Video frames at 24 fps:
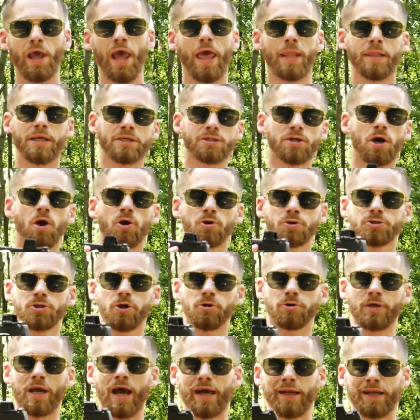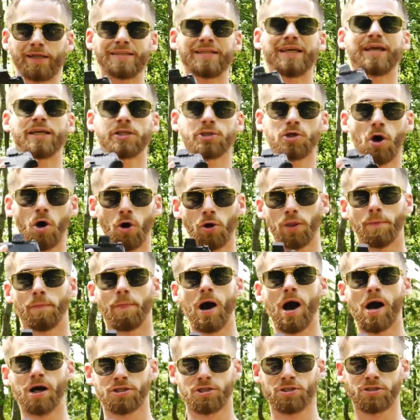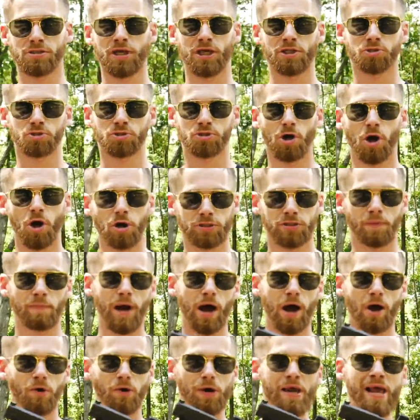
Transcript: This also kind of ticks all the boxes I just talked about.